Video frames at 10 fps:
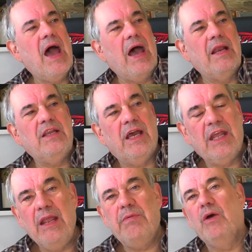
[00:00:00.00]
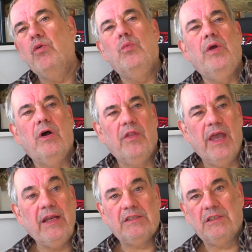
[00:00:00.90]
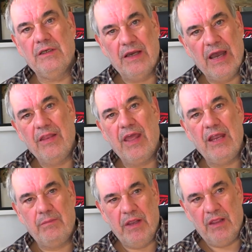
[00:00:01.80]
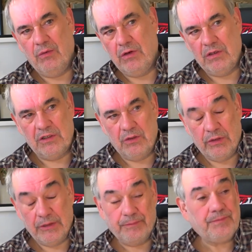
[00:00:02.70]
and yet he'd be the one with all the hits, and they'd be the ones who were